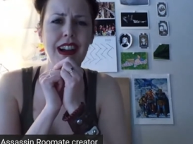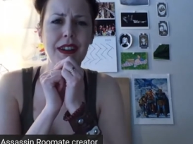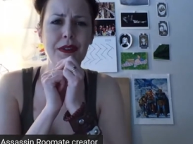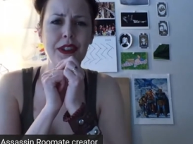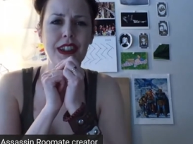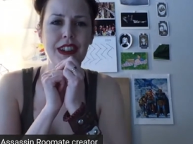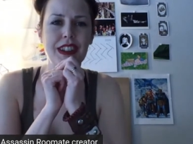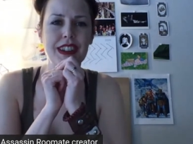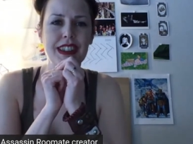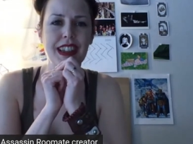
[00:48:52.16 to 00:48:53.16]
a lot of
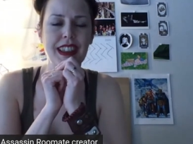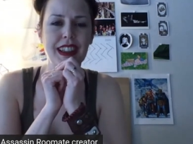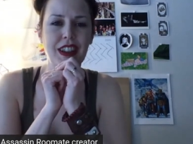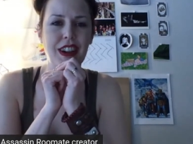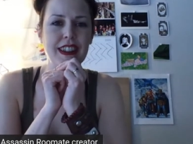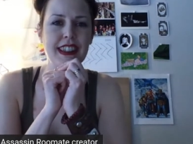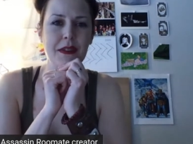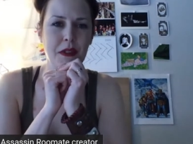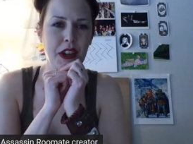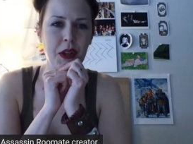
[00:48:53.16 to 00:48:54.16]
readers and then
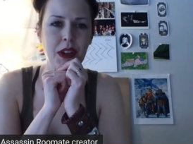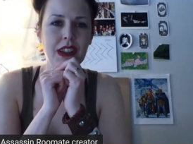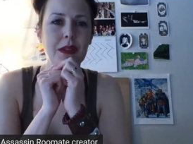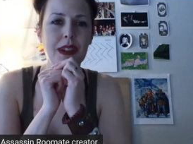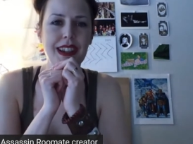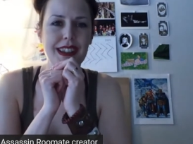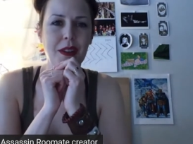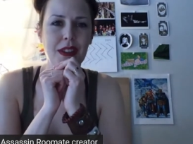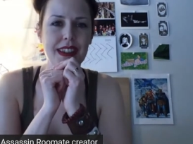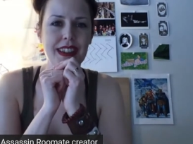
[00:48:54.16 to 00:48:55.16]
lost them very quickly
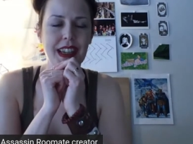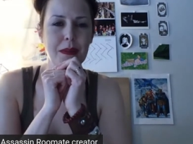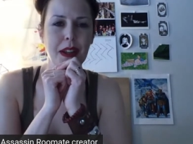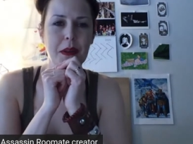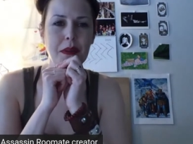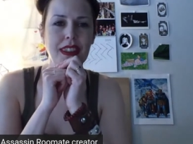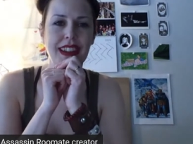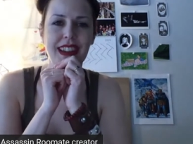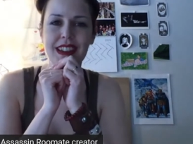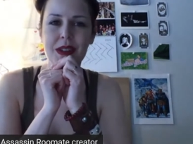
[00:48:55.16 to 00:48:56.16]
because I wasn't keeping up
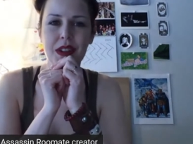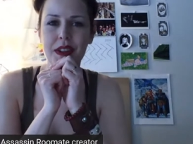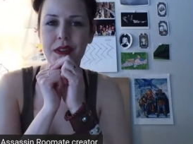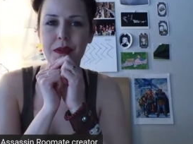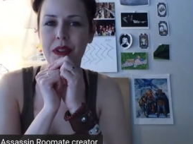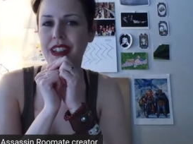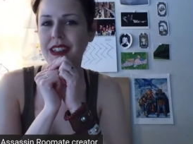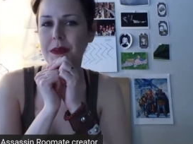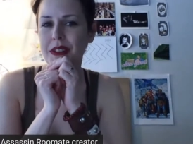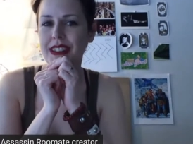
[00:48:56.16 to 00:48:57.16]
with any sort of
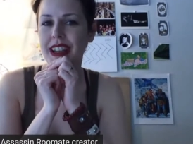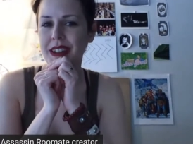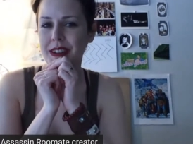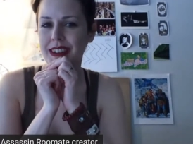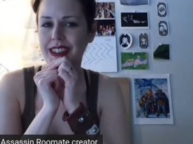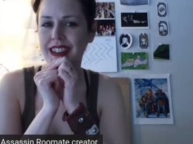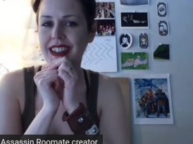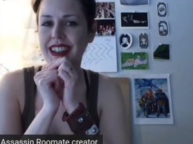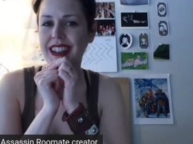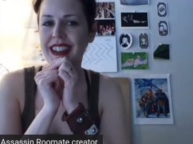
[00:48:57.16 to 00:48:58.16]
predictable
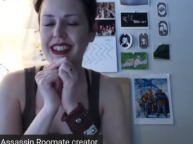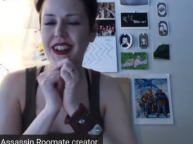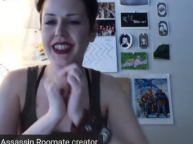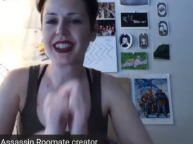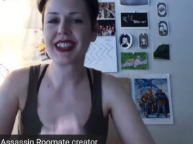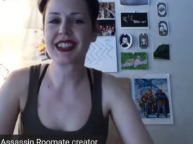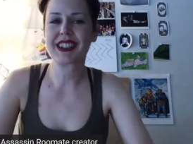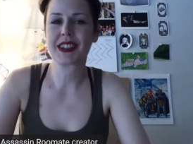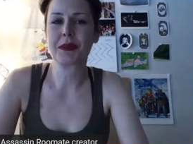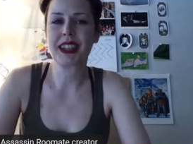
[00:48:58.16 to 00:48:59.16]
schedule. So I
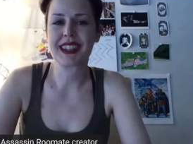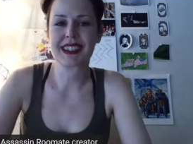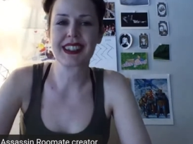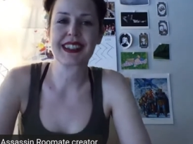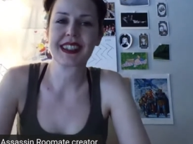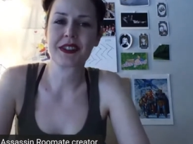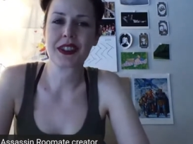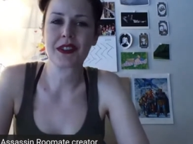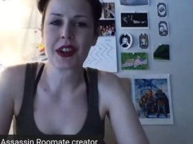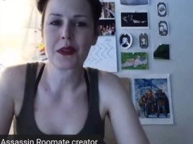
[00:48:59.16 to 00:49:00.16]
think just being
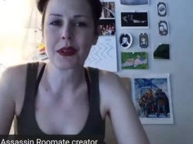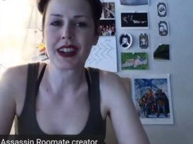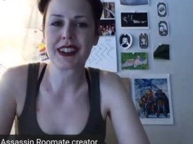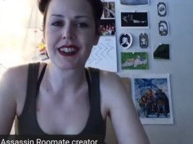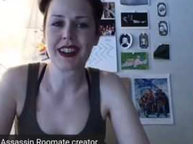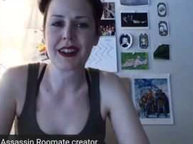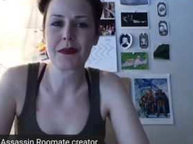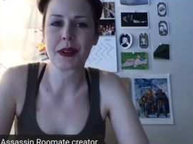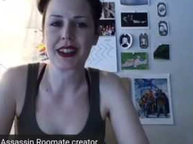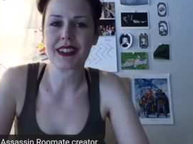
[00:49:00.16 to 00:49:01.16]
consistent would have helped me out a
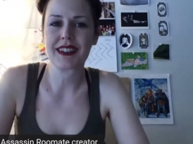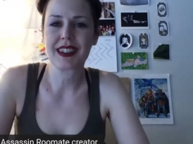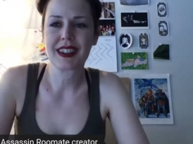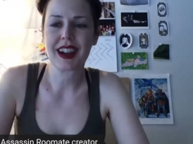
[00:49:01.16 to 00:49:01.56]
lot. But